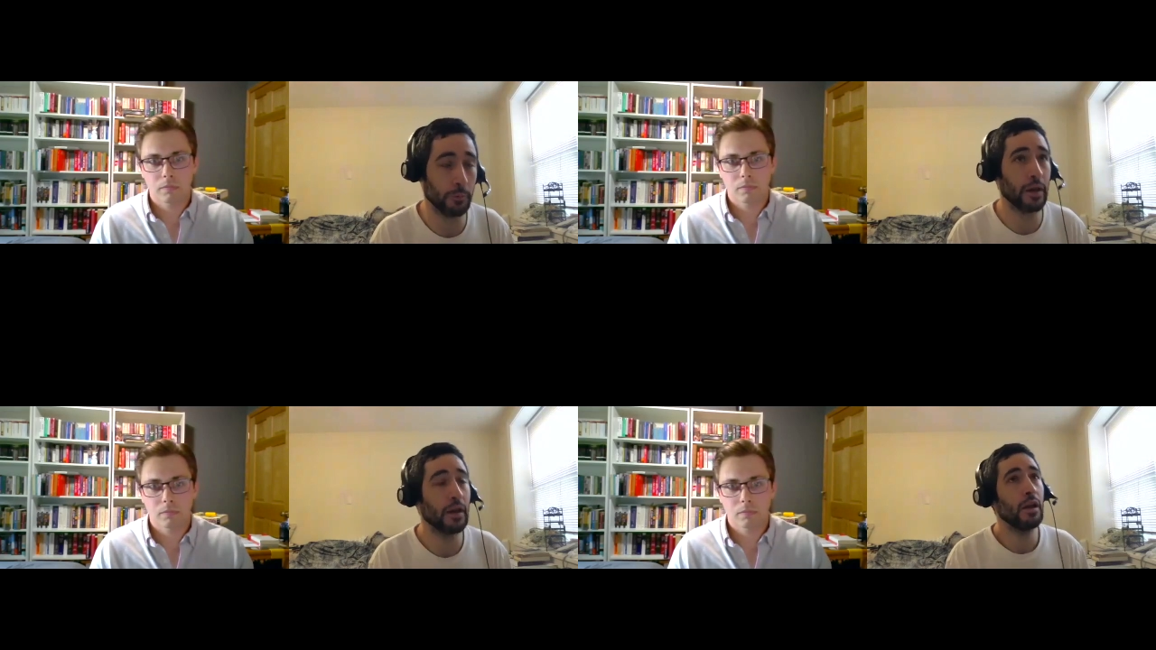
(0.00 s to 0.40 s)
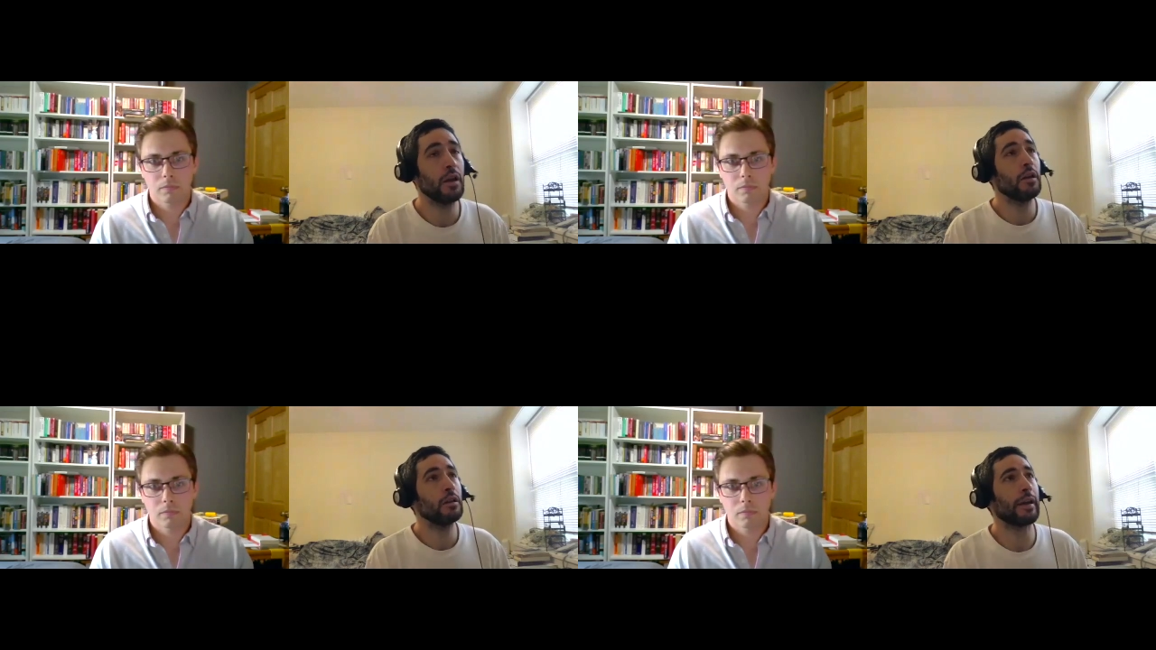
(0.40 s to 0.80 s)
Speaker 1: But
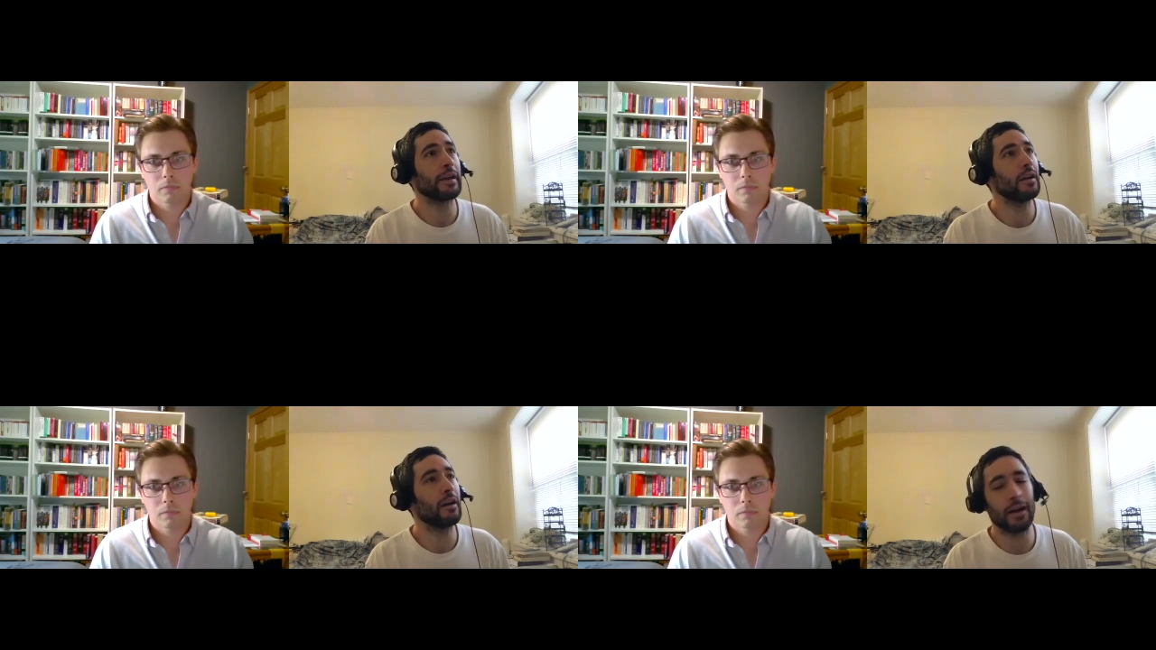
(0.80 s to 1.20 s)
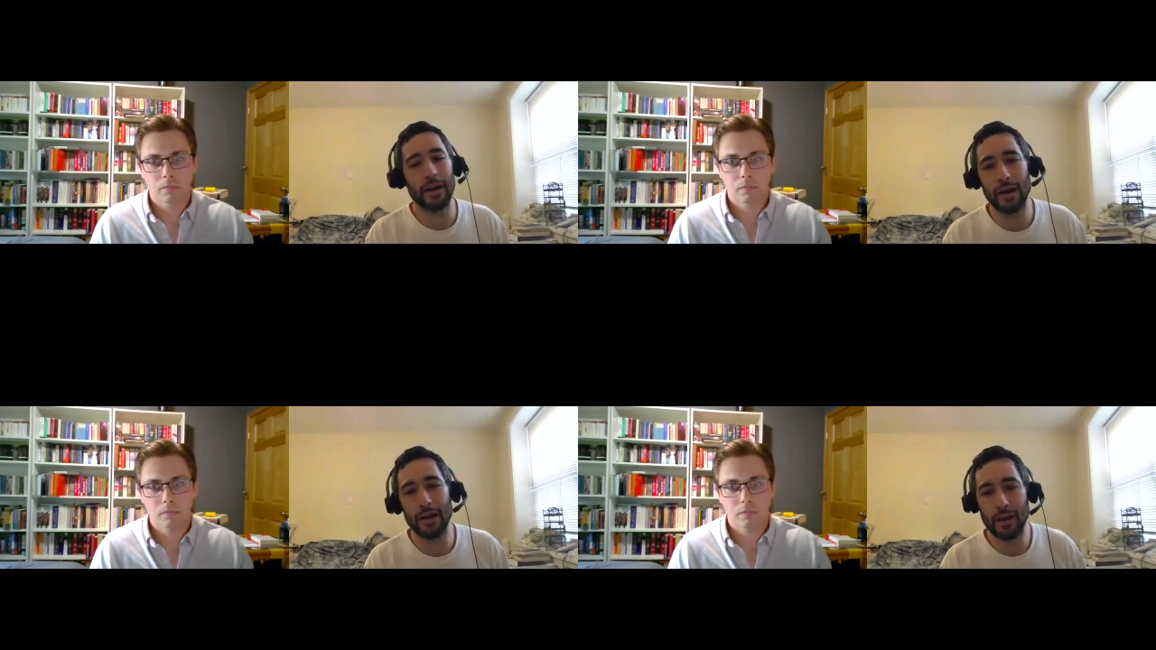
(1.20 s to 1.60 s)
like
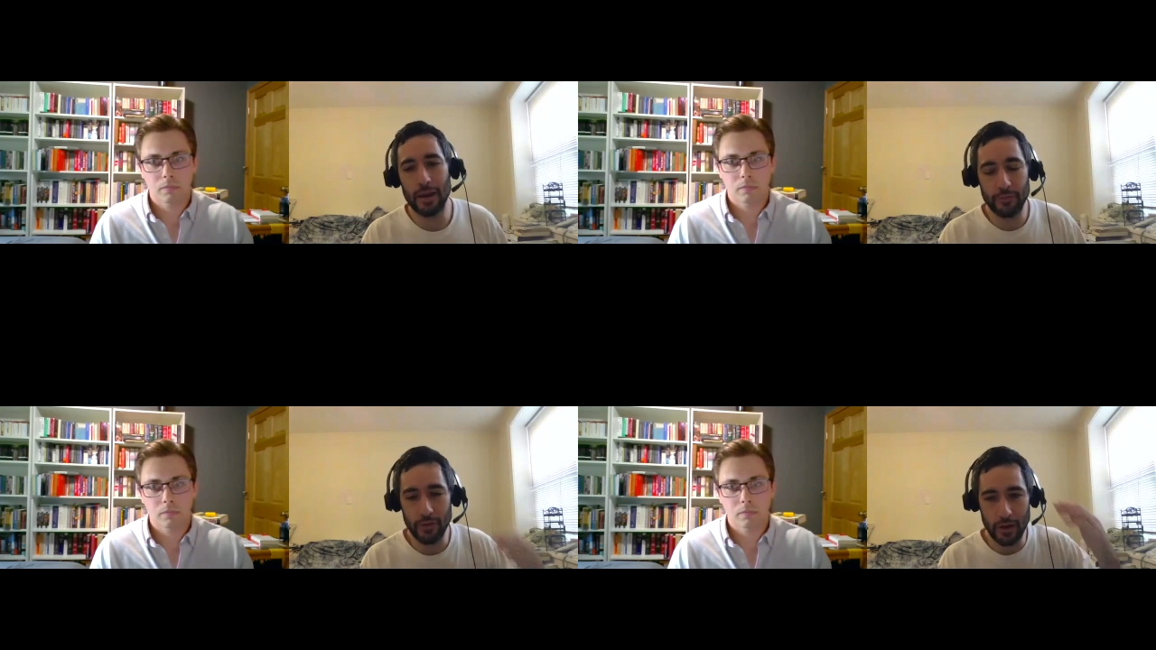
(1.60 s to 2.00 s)
uh, if